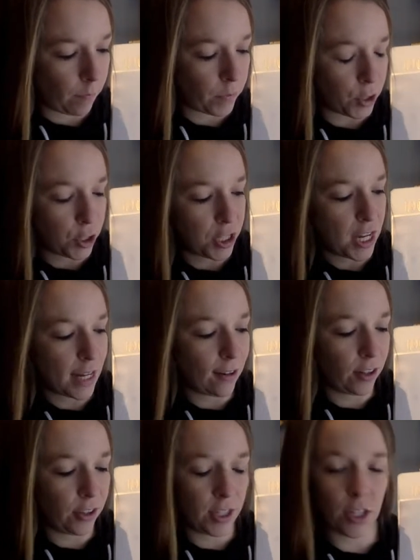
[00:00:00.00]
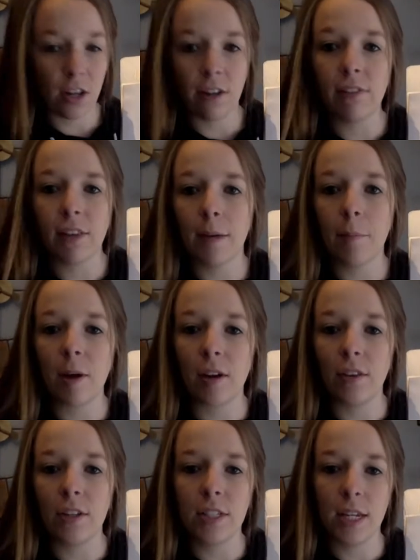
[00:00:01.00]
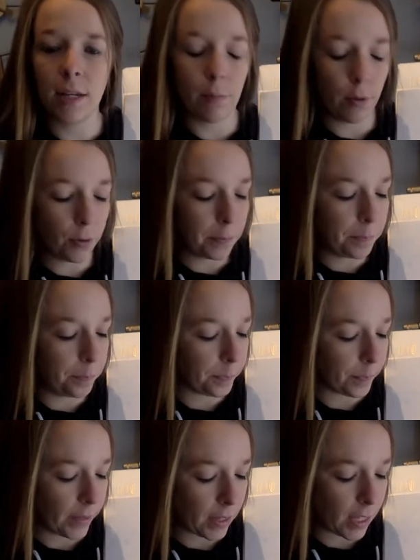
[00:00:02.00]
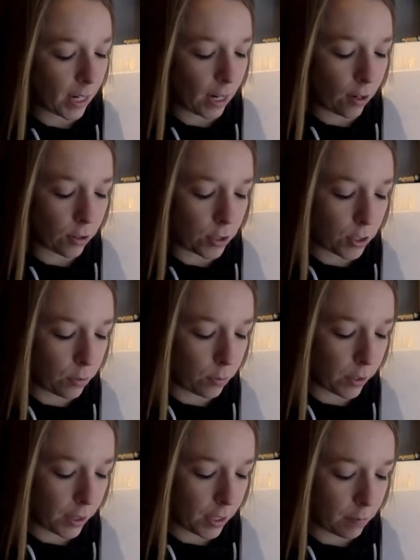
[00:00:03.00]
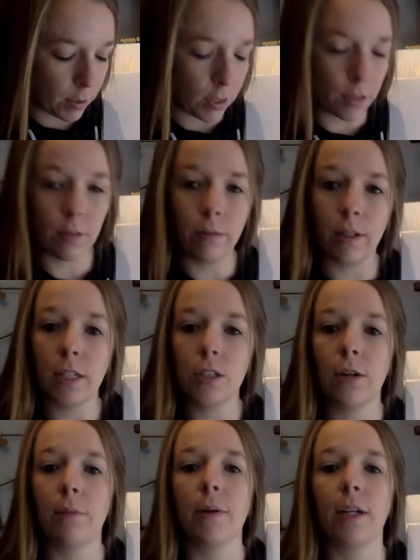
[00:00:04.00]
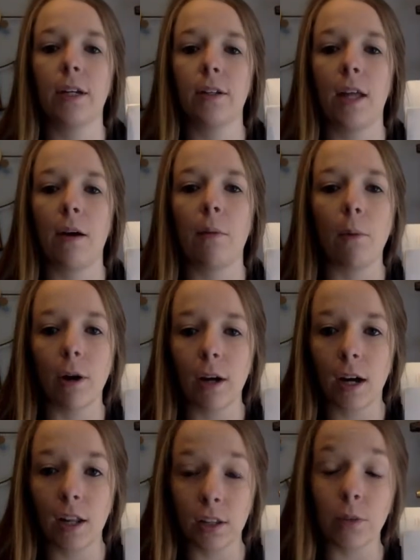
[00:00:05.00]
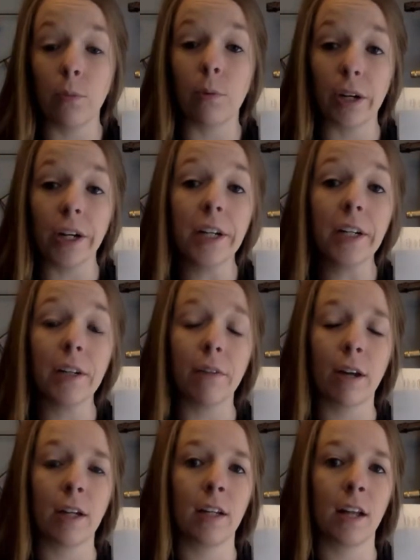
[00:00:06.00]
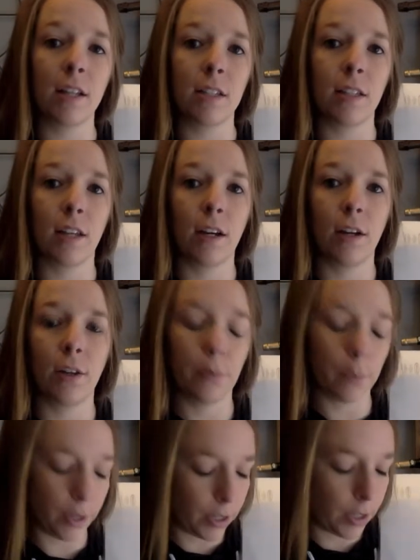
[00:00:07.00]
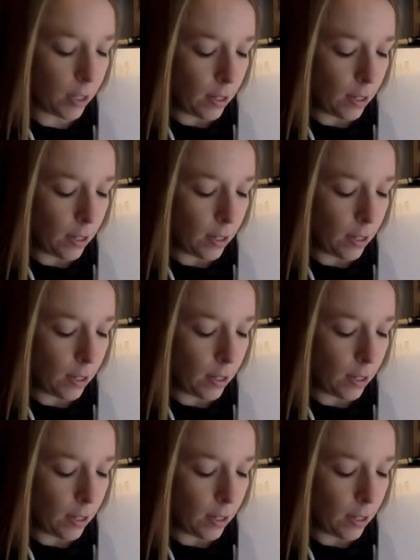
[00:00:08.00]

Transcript: Just take all these off, lay them out on the table. And then I also want them to really start working on that color word and recognizing that color word.